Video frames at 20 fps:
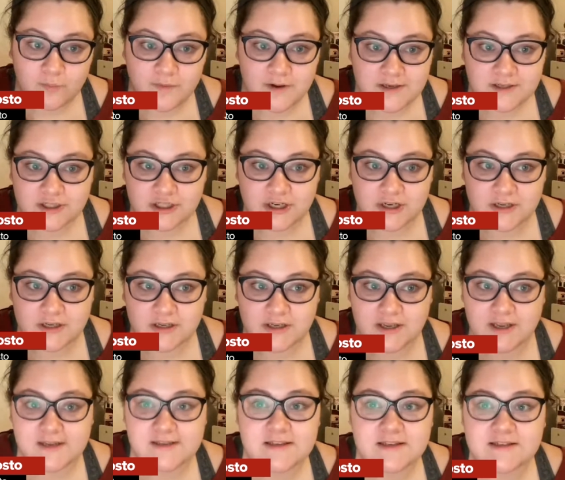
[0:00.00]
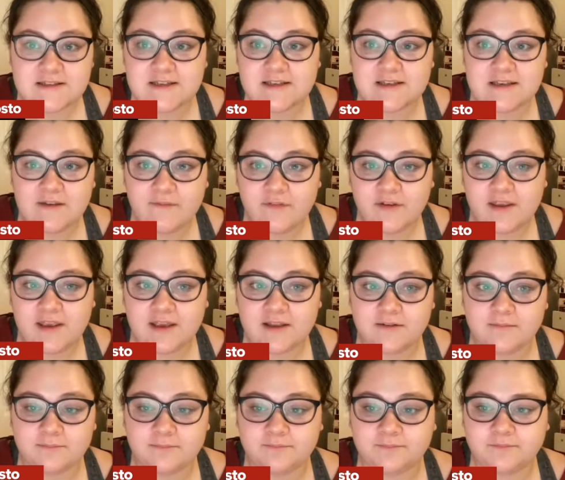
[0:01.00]
which is a
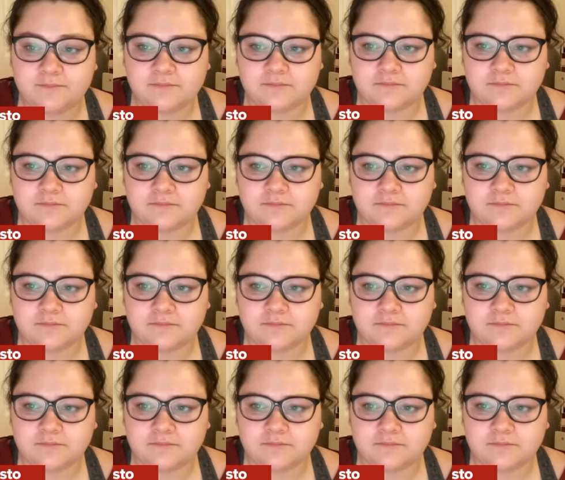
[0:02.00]
significant